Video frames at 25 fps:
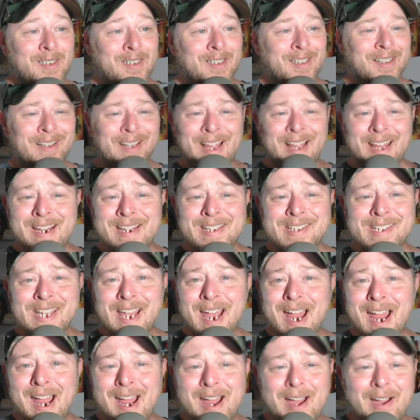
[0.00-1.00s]
Let us
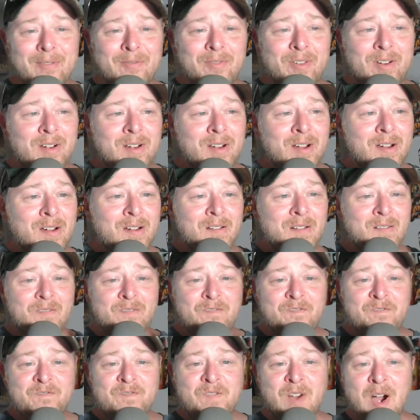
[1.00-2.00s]
have
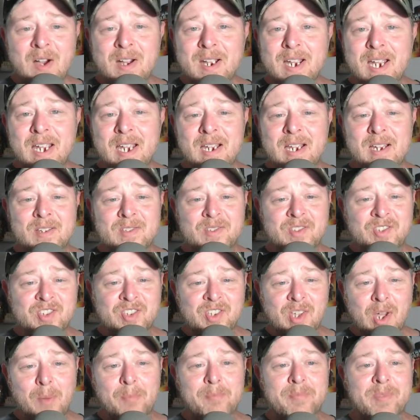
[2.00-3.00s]
fucking
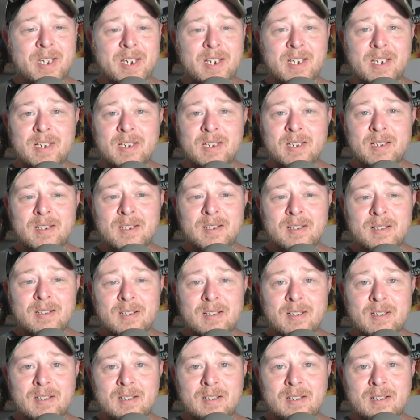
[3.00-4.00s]
something.
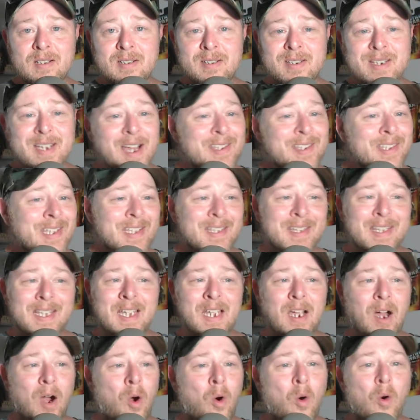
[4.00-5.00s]
Doesn't
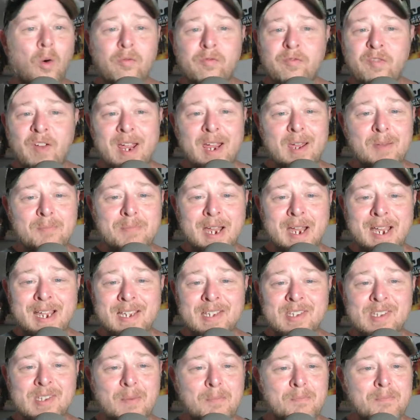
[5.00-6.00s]
the old fan
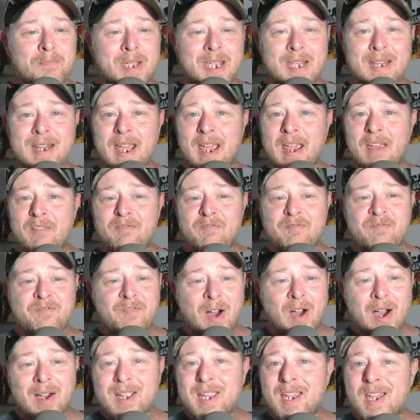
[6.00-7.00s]
base mean a
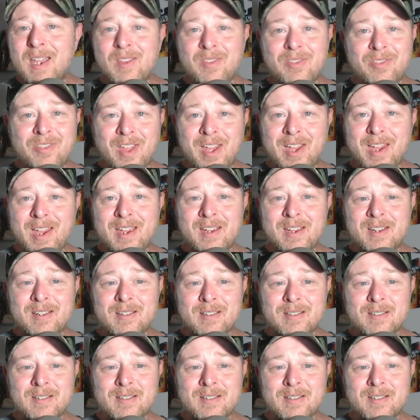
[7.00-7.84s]
fucking thing?